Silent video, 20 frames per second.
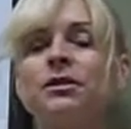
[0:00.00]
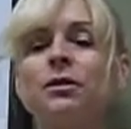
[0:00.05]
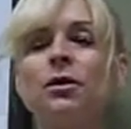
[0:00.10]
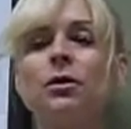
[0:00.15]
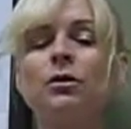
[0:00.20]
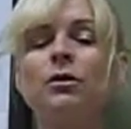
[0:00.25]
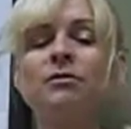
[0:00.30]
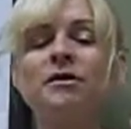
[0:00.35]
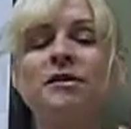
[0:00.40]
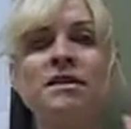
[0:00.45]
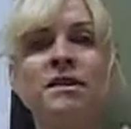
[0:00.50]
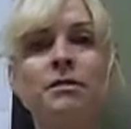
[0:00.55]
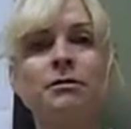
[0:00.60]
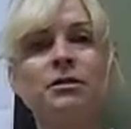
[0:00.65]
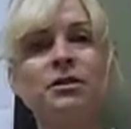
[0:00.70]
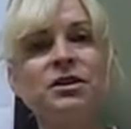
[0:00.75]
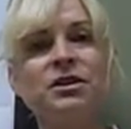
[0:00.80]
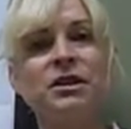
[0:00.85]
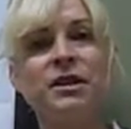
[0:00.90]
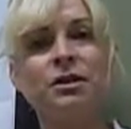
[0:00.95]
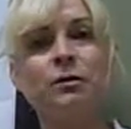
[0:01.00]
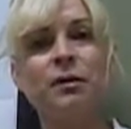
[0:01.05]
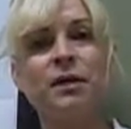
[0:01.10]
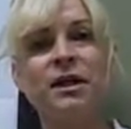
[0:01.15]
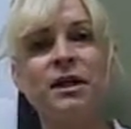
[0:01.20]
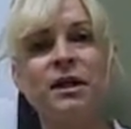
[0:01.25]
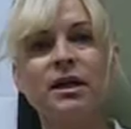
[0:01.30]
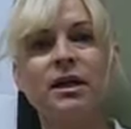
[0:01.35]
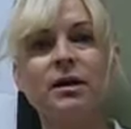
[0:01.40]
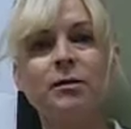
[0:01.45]
So if it's ever sick, we
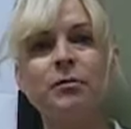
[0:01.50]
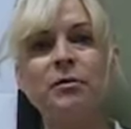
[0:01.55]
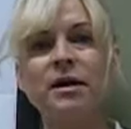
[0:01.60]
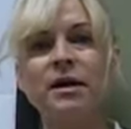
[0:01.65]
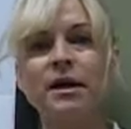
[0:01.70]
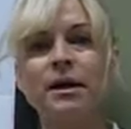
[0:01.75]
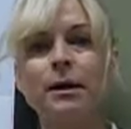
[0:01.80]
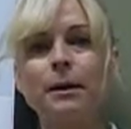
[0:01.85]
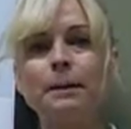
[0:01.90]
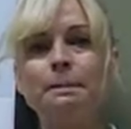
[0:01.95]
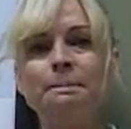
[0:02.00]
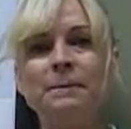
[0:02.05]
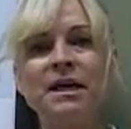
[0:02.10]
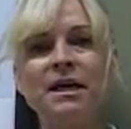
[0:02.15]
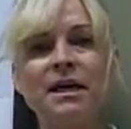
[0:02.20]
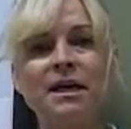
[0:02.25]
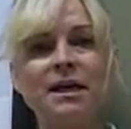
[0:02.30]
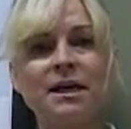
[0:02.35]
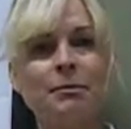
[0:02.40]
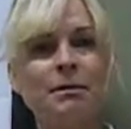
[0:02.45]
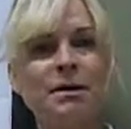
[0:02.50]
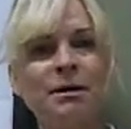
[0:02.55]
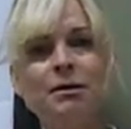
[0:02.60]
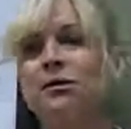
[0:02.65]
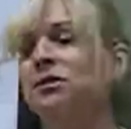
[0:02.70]
can compare. Let me